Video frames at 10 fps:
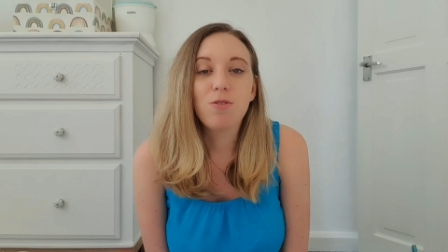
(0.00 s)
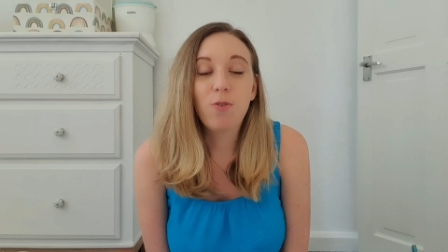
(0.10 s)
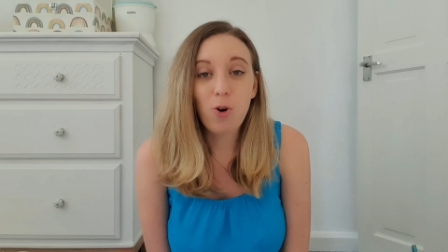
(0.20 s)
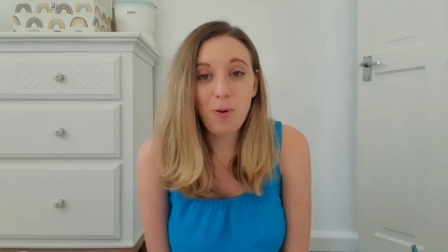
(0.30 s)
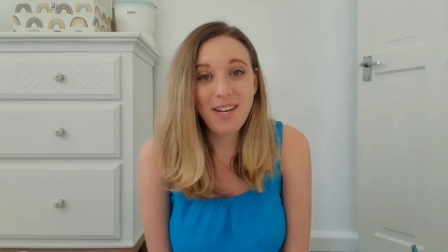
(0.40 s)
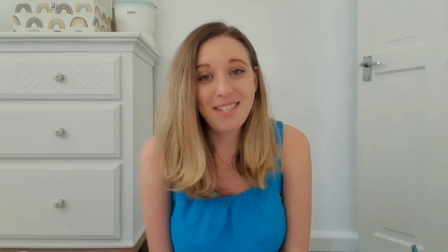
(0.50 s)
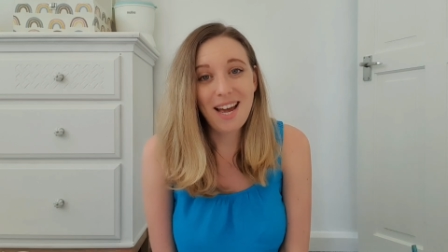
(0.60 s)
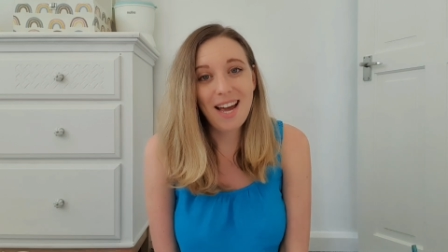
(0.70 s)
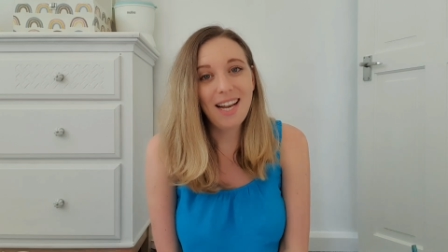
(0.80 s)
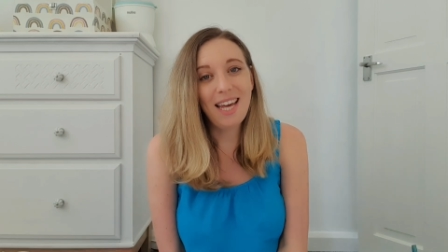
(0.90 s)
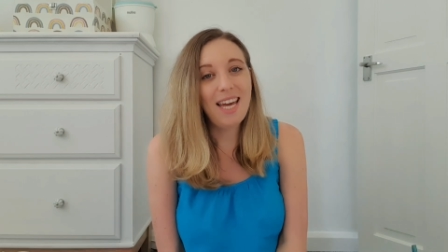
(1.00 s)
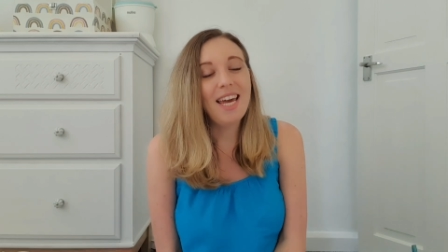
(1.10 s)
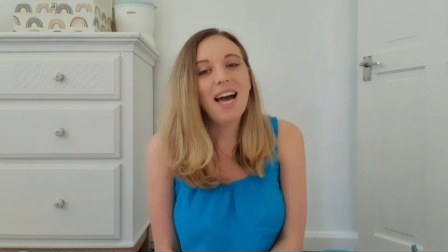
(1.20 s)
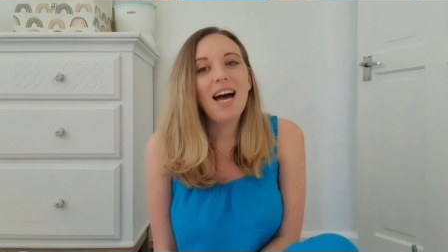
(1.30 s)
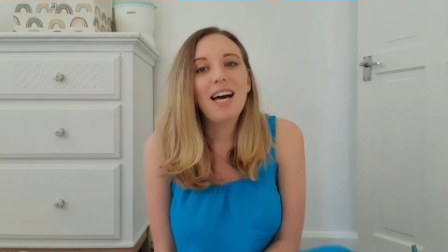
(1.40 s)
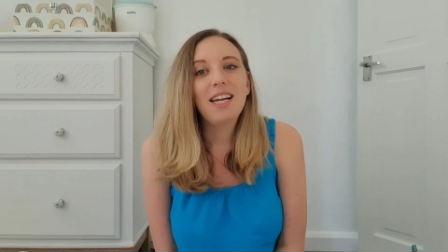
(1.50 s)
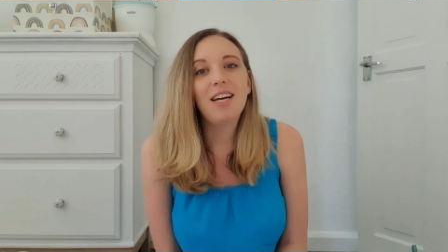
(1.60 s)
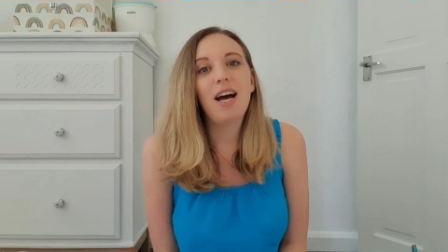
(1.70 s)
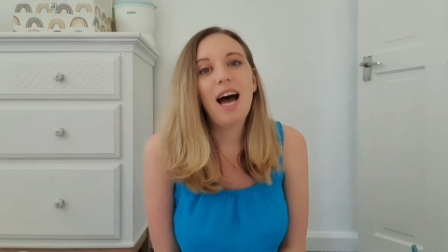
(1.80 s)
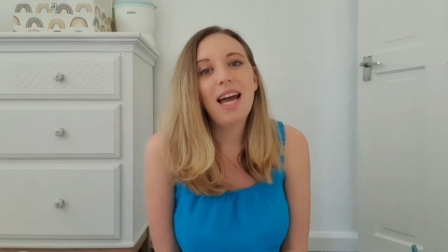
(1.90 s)
4 weeks early and
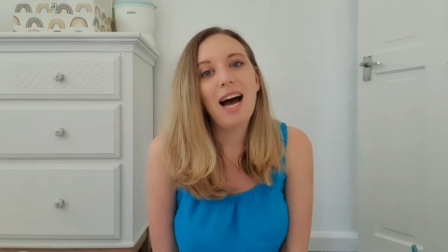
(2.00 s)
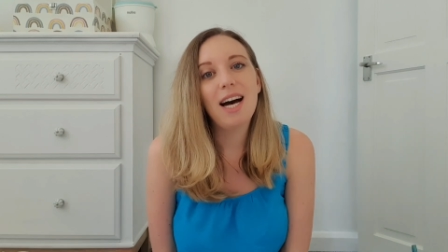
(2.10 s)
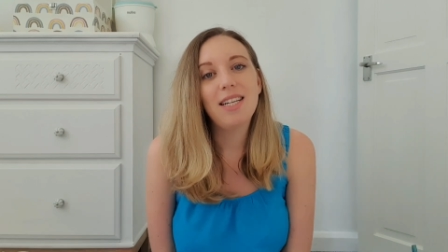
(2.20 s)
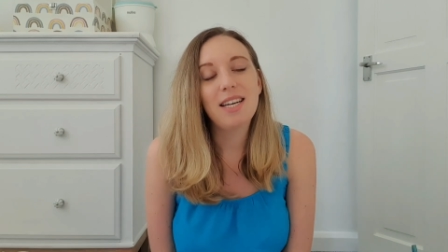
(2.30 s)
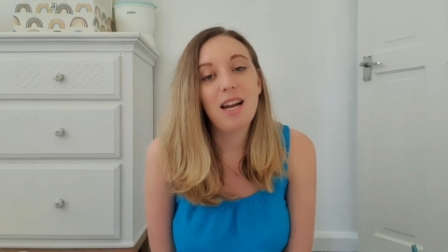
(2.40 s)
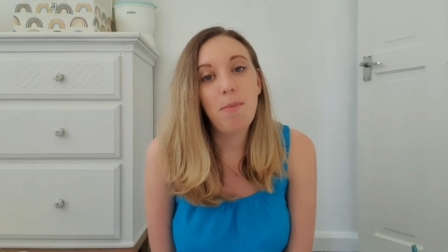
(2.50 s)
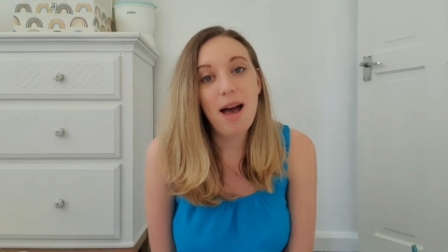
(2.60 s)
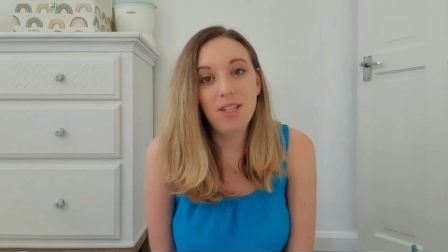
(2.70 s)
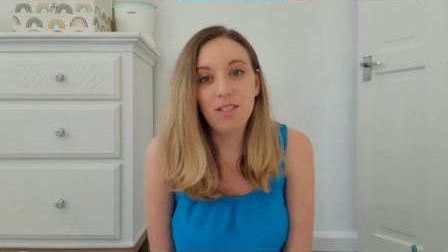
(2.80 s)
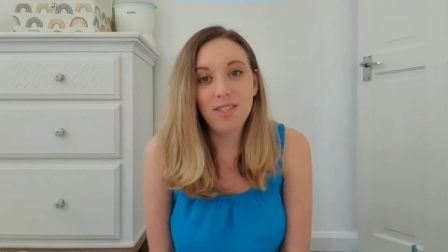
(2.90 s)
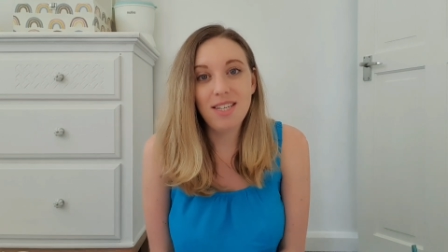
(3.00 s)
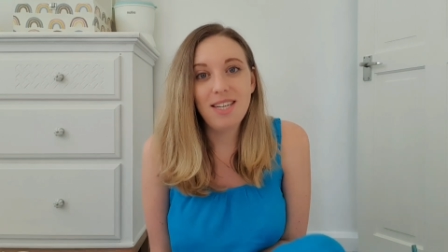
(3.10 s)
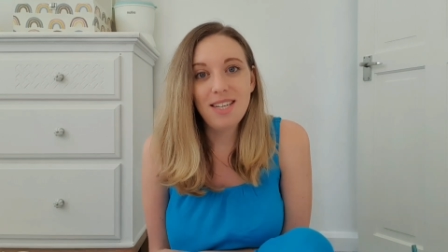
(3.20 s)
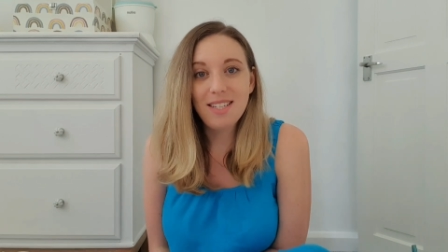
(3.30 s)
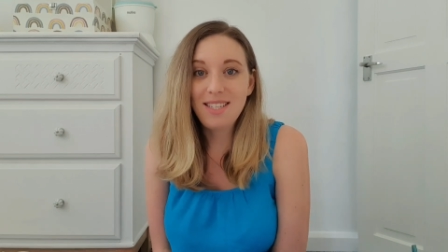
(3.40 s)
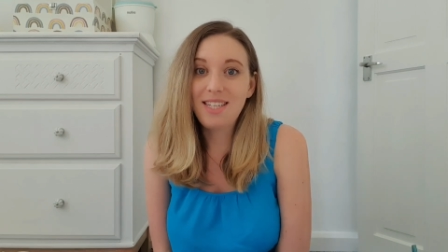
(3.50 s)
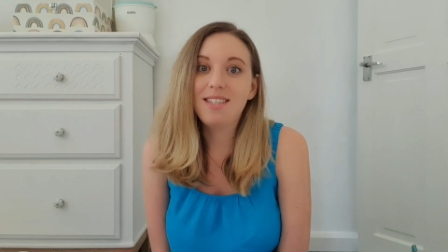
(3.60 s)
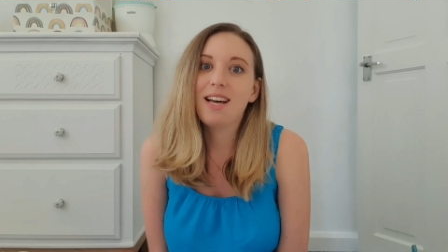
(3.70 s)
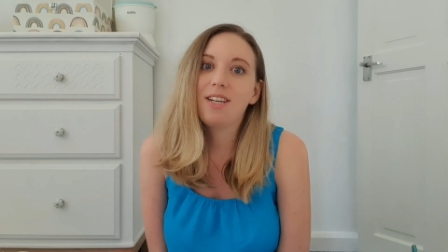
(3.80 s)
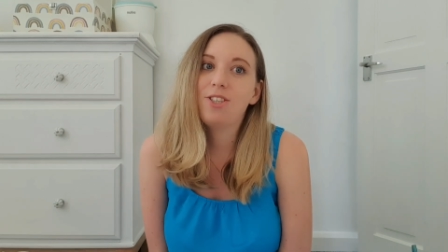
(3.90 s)
I had an emergency
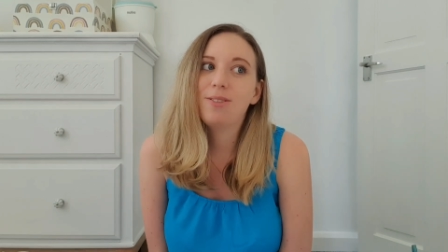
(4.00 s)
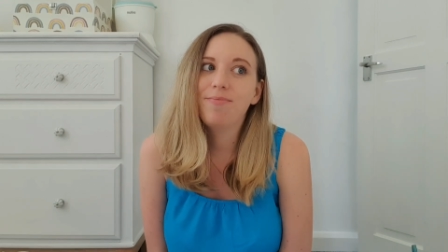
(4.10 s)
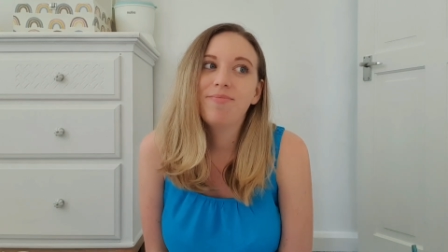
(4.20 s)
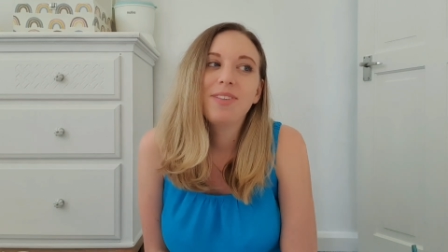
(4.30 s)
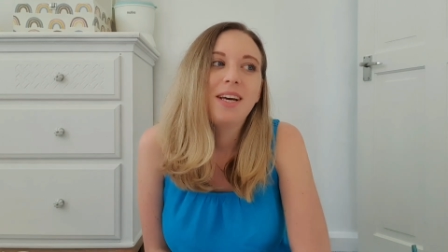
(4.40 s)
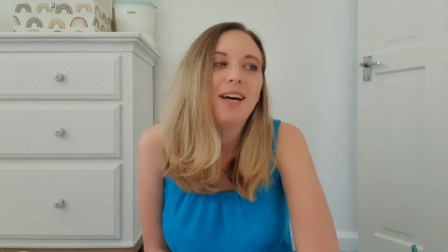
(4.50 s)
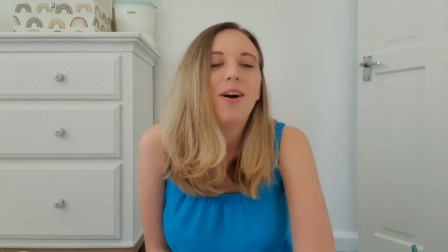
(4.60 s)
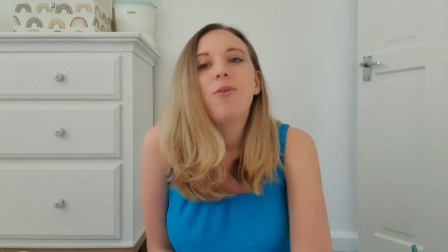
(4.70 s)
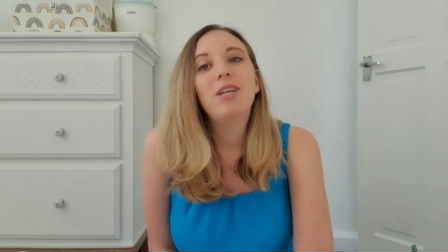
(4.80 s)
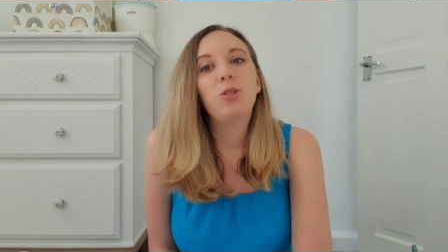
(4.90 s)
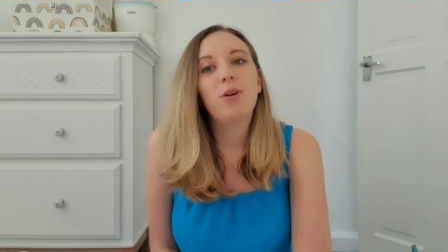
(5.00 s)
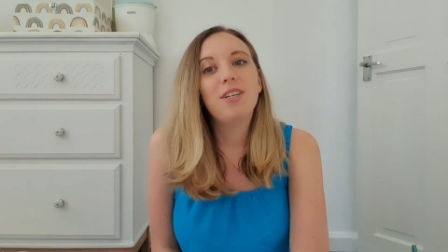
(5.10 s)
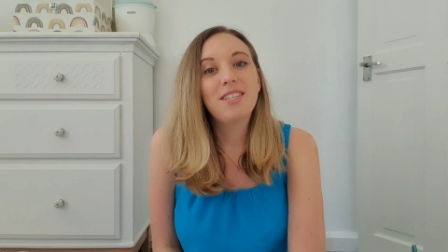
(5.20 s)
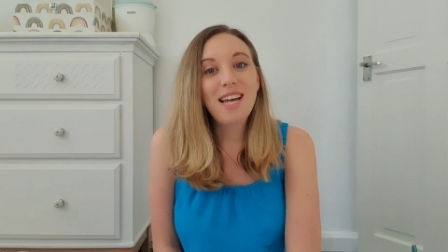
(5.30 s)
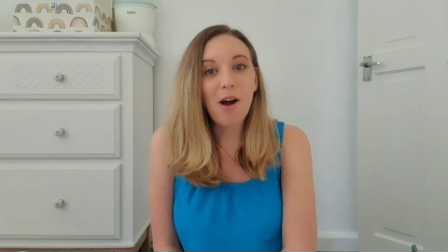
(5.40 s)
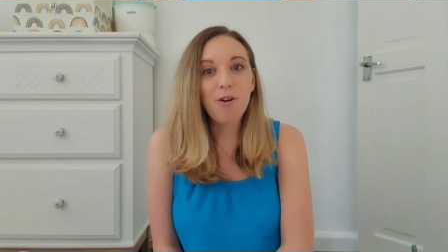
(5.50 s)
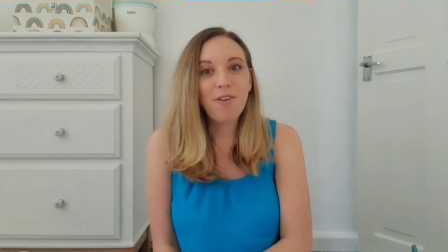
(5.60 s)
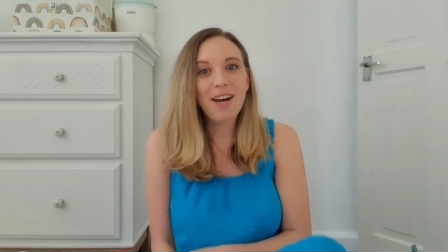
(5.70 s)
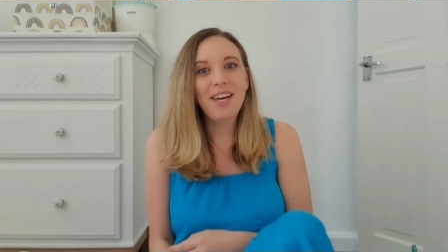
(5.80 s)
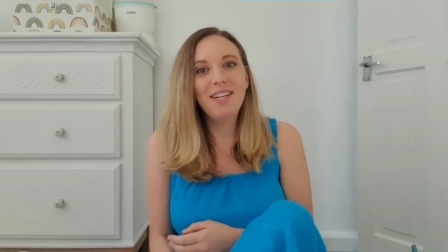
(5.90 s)
C-section, which was
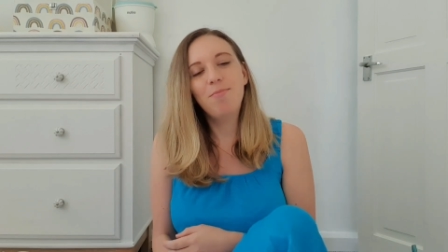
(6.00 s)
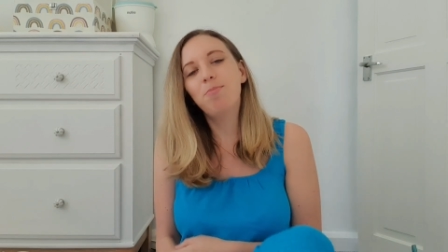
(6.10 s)
terrifying.